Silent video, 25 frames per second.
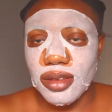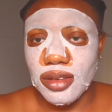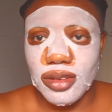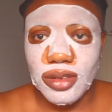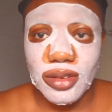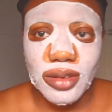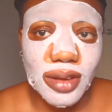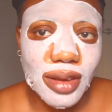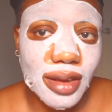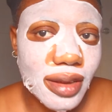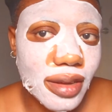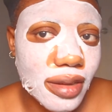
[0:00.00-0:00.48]

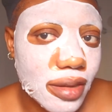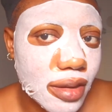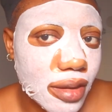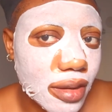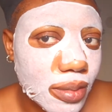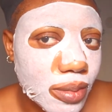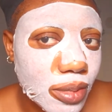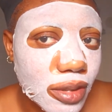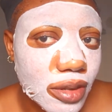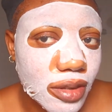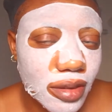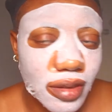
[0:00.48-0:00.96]
So guys,
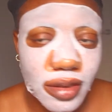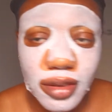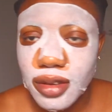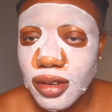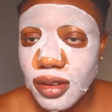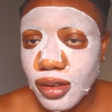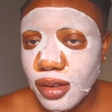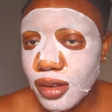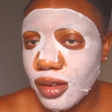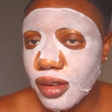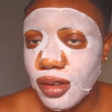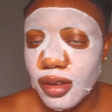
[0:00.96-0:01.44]

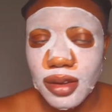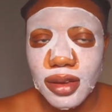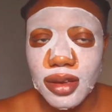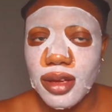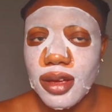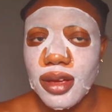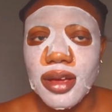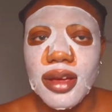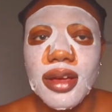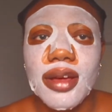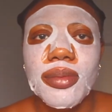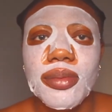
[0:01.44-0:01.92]

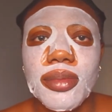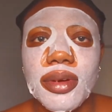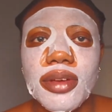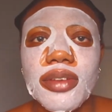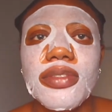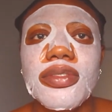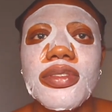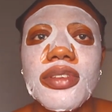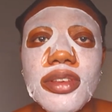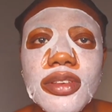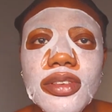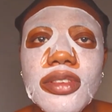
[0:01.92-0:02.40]
my
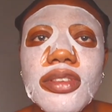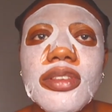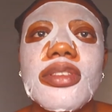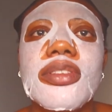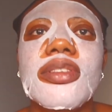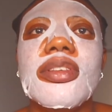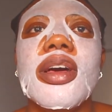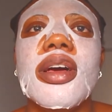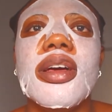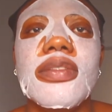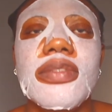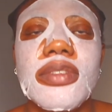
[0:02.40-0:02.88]
face
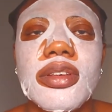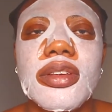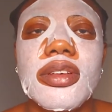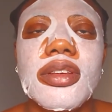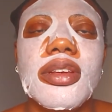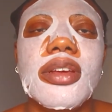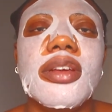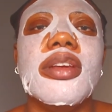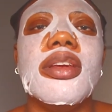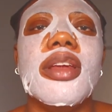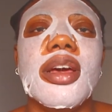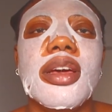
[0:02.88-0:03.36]
is having
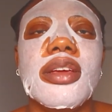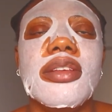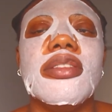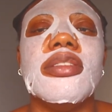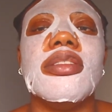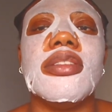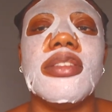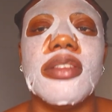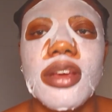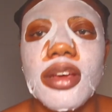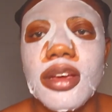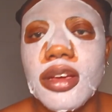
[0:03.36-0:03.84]
a
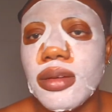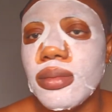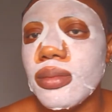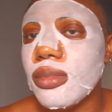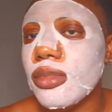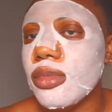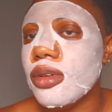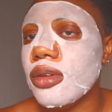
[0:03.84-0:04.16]
nice time.